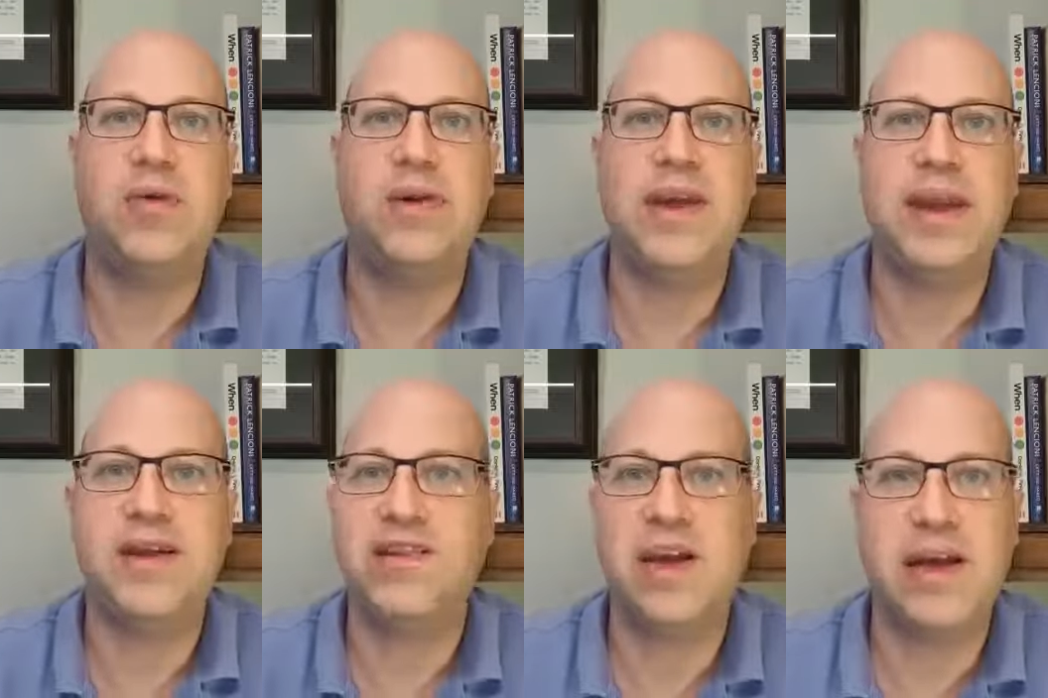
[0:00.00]
getting a
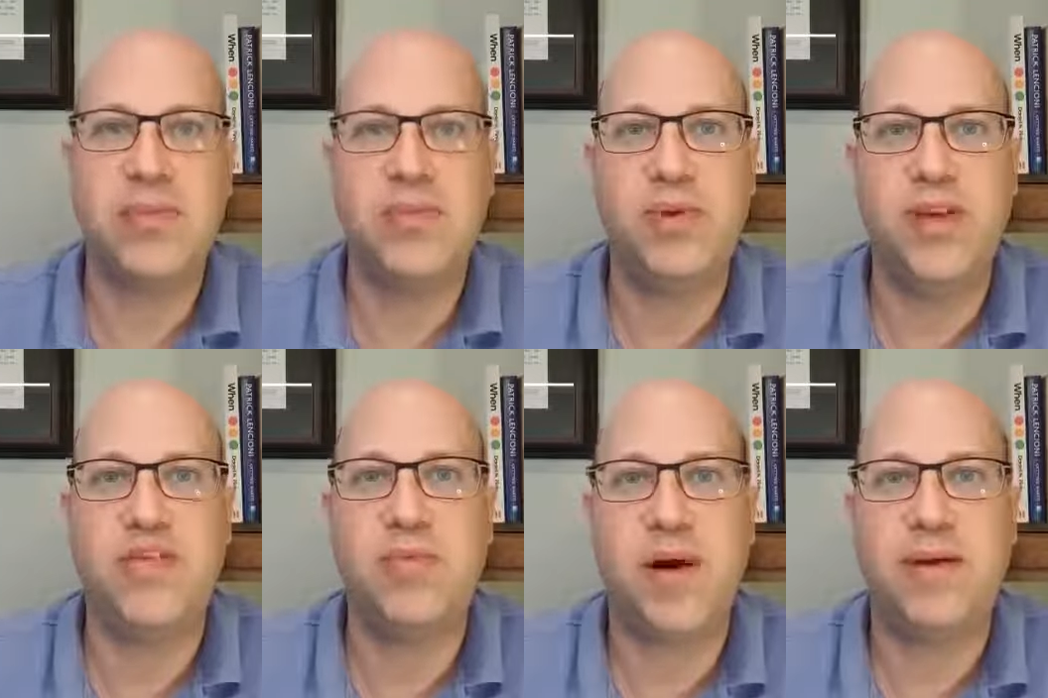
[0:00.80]
job with a
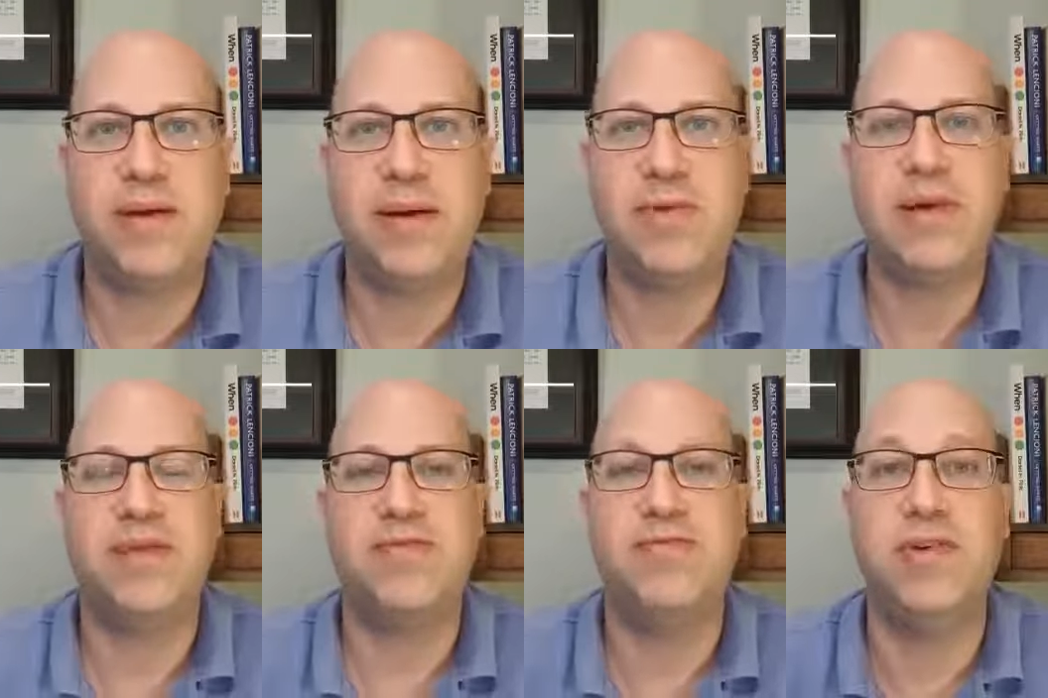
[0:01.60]
smaller company
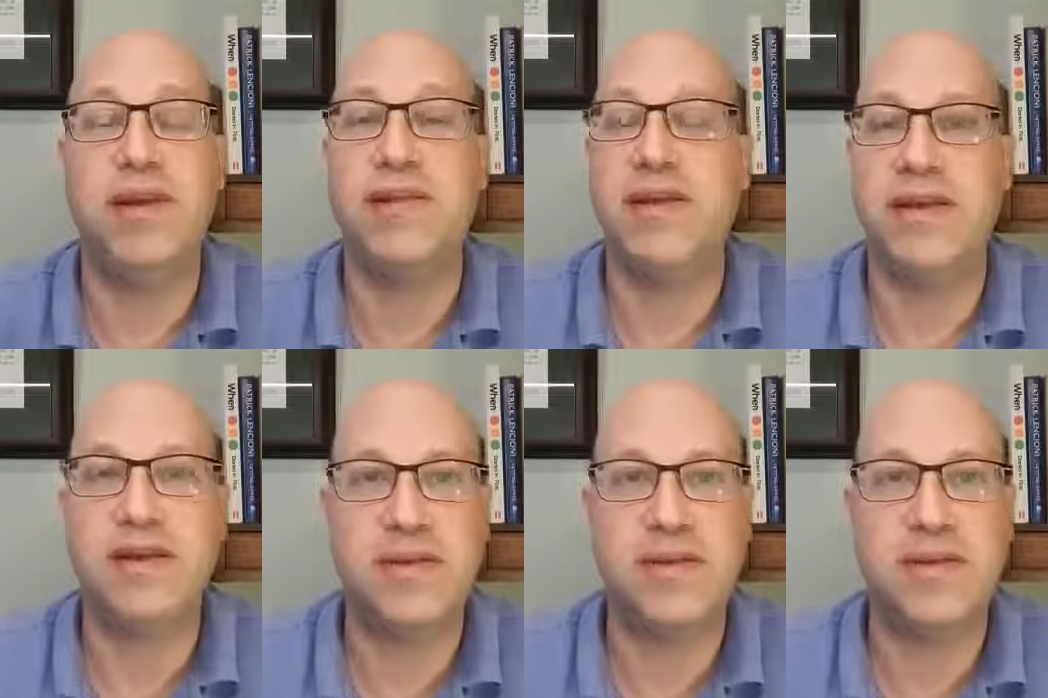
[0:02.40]
is really